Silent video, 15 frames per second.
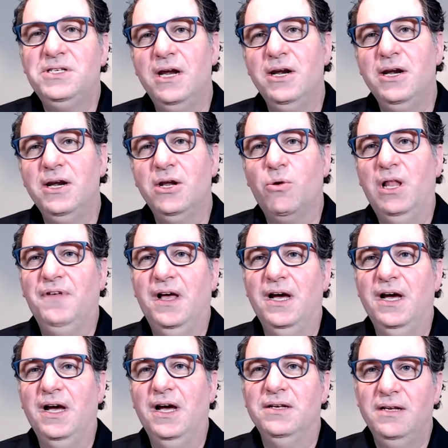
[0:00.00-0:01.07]
it's kind of
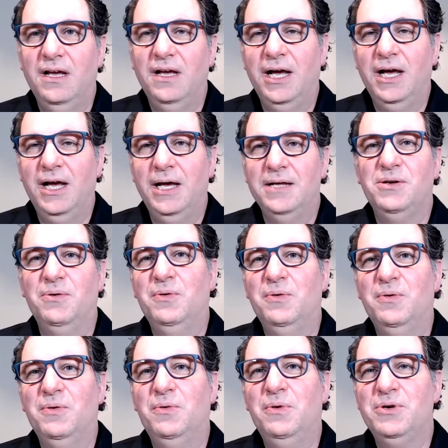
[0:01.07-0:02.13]
qualified. Uh, so
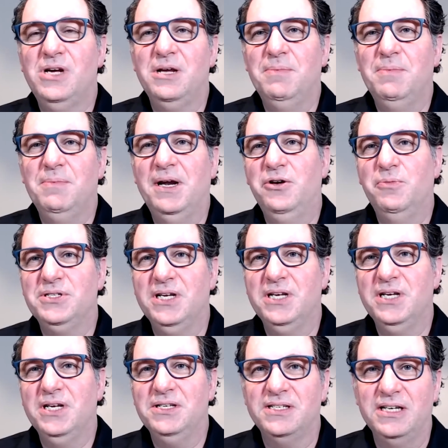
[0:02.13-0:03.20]
when we're talking about one hundred
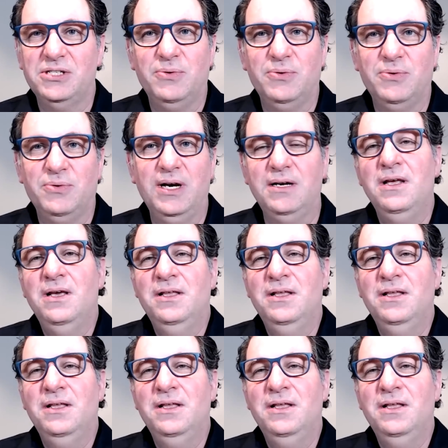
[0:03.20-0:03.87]
percent success rate,